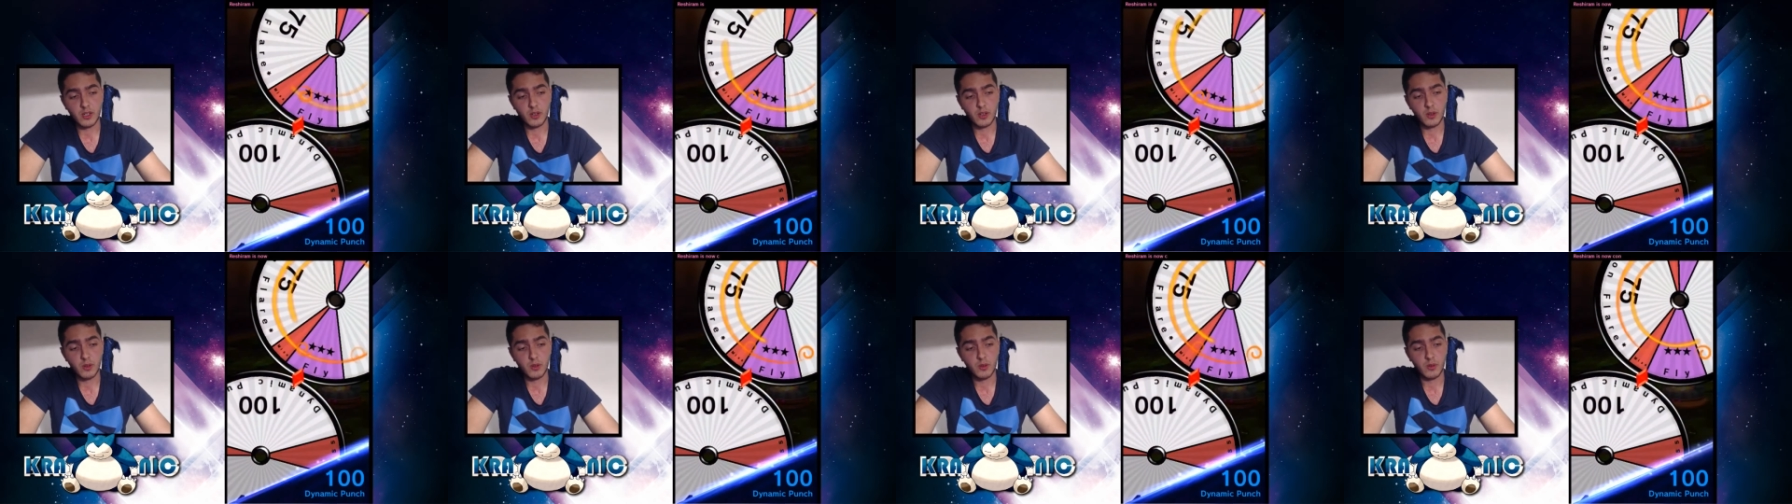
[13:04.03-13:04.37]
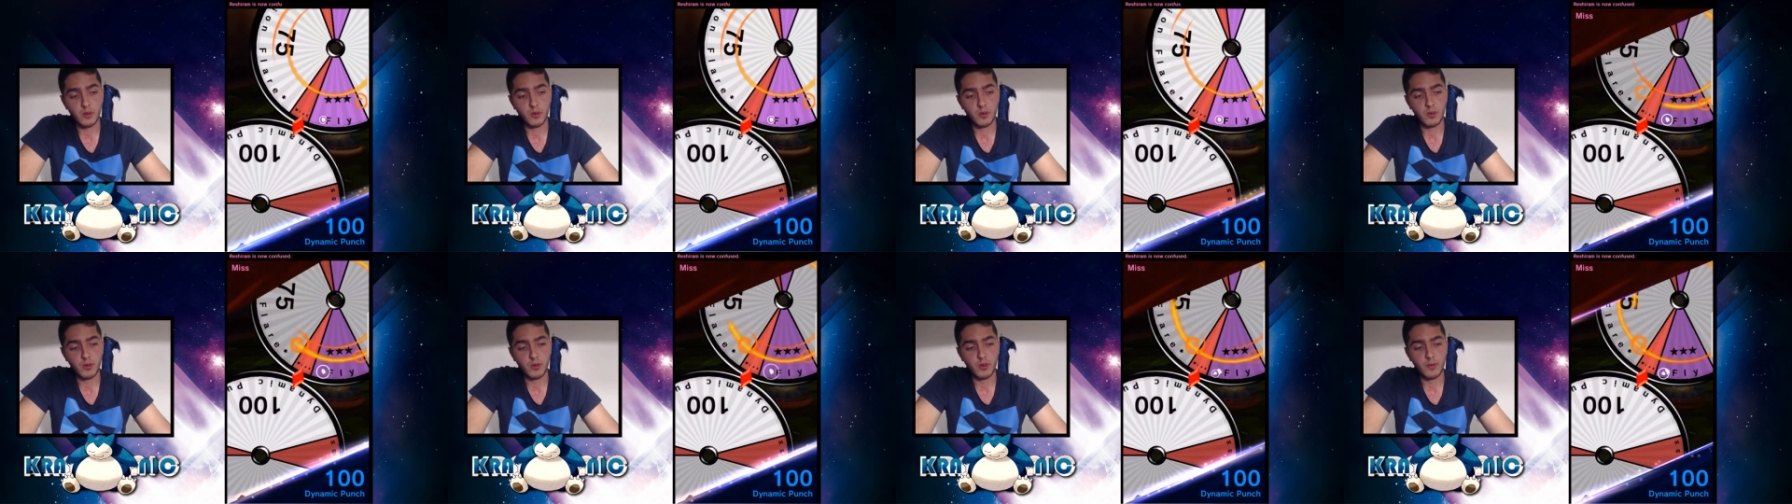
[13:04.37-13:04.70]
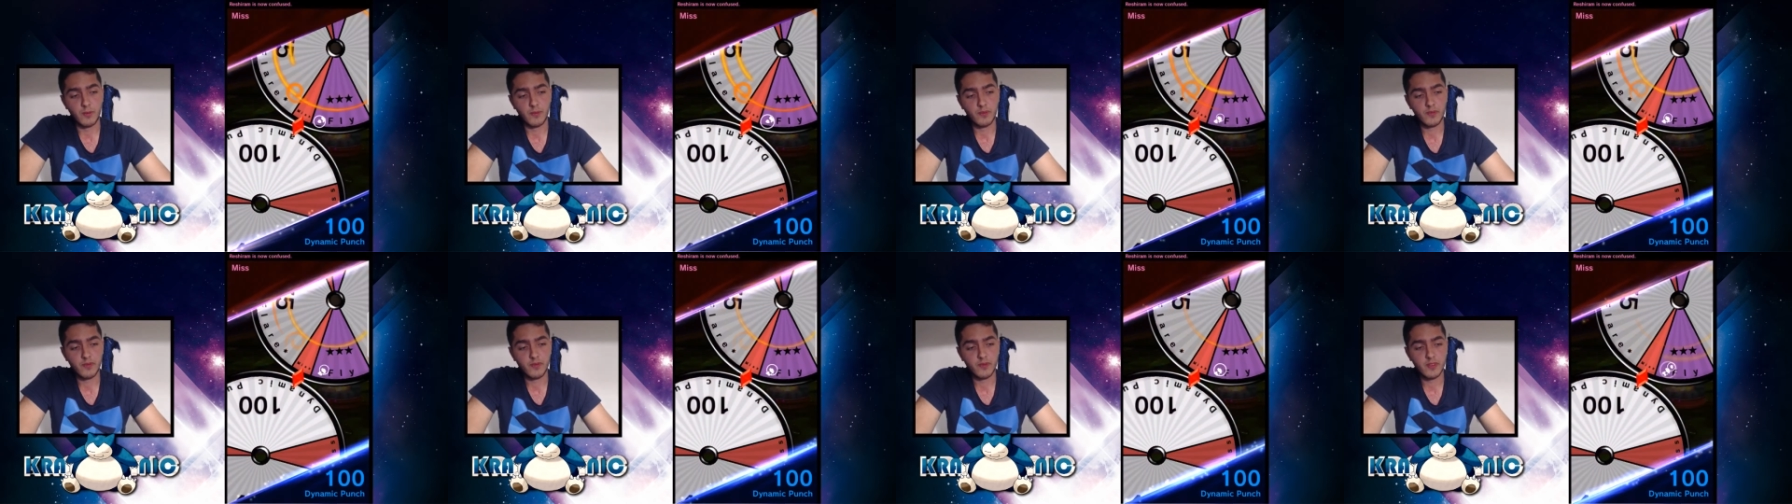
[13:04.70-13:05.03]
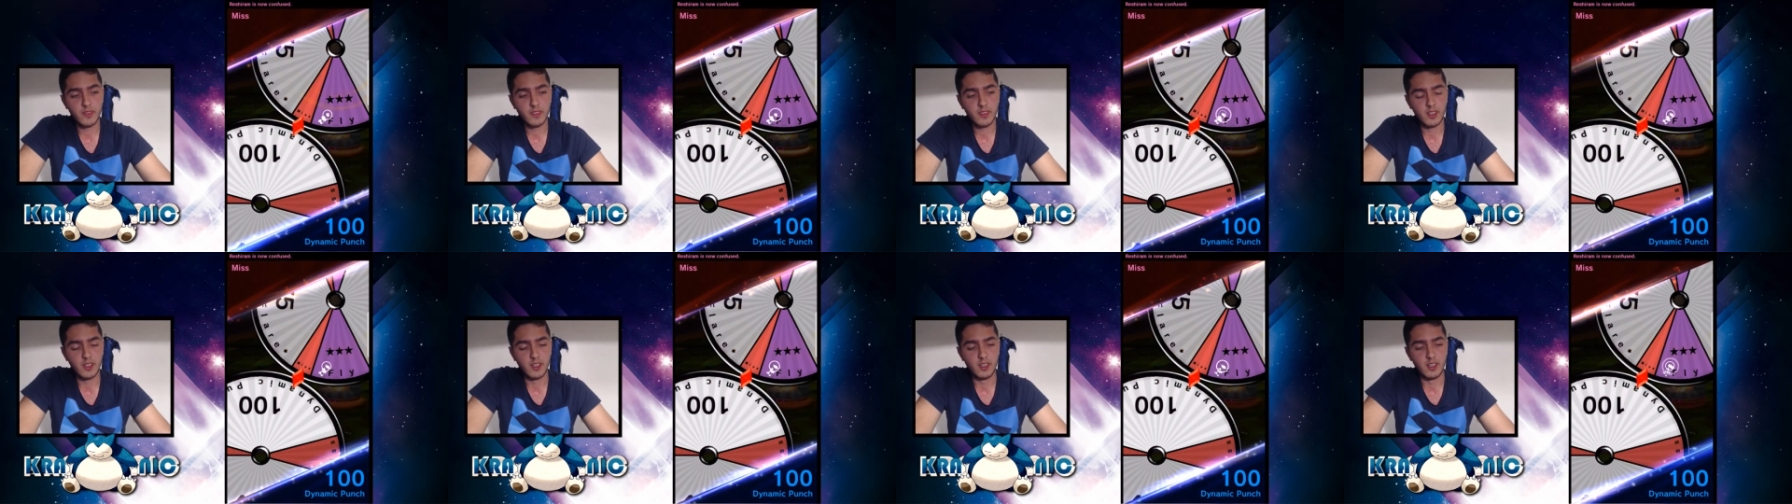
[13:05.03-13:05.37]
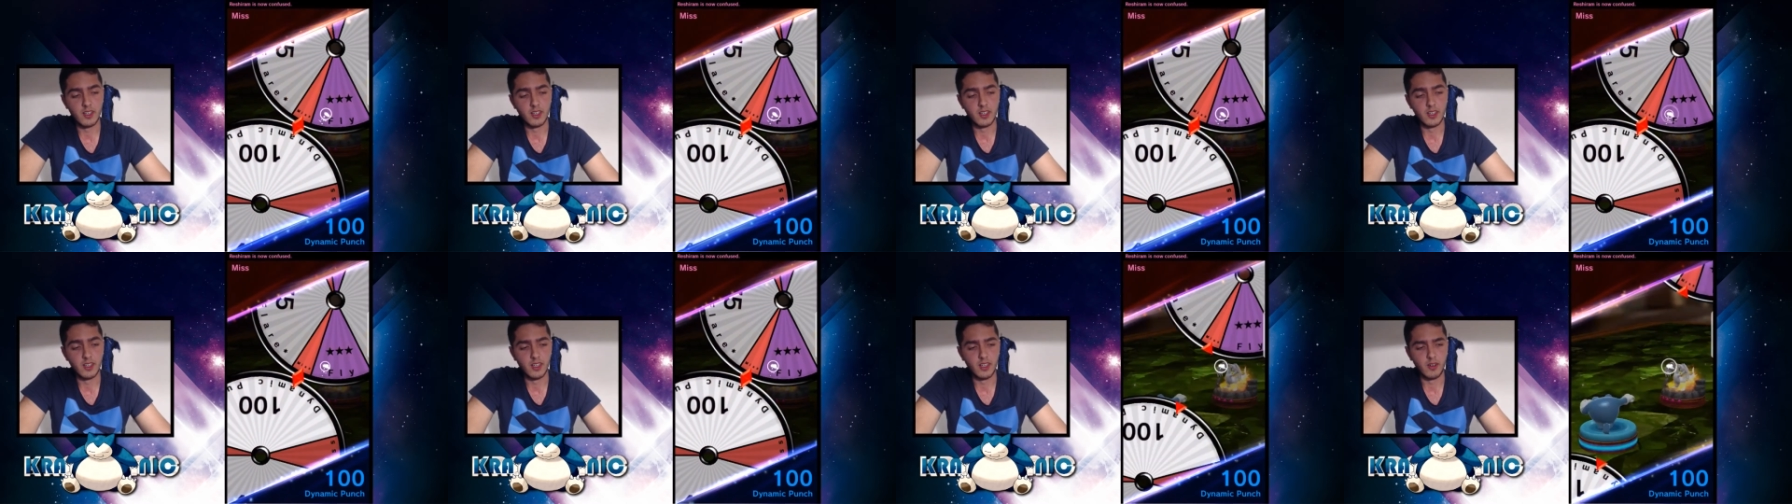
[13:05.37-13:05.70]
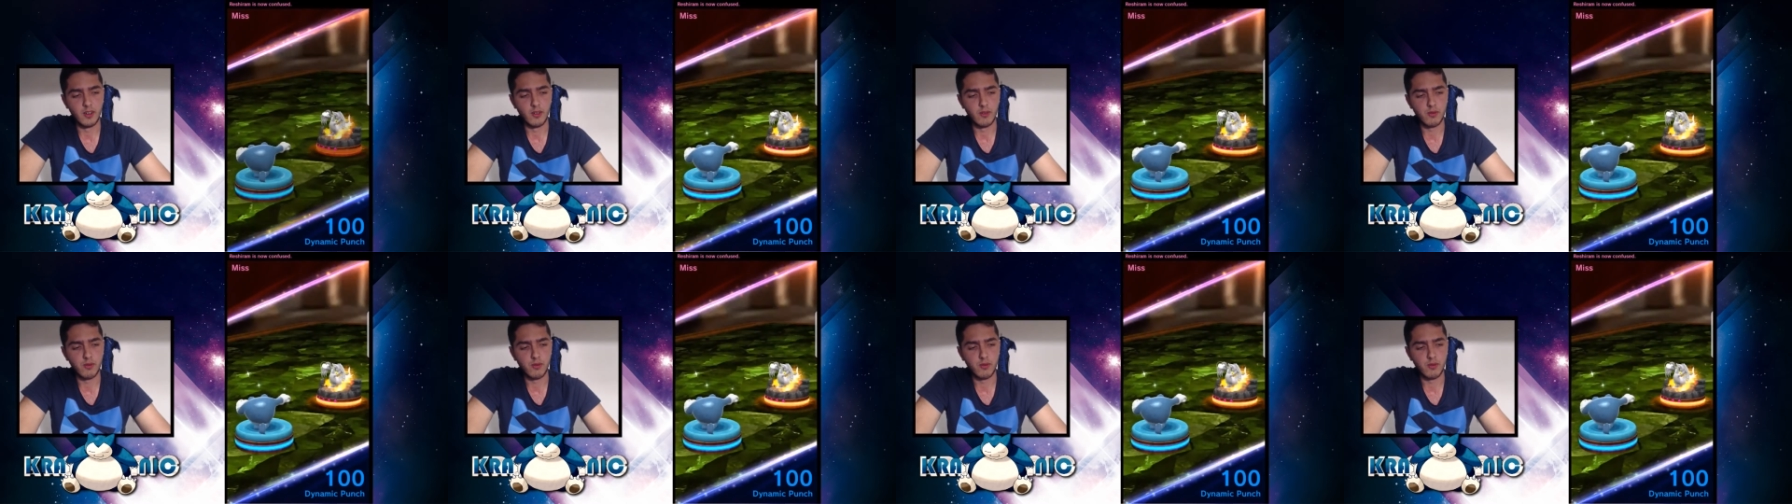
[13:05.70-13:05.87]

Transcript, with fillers: go uh,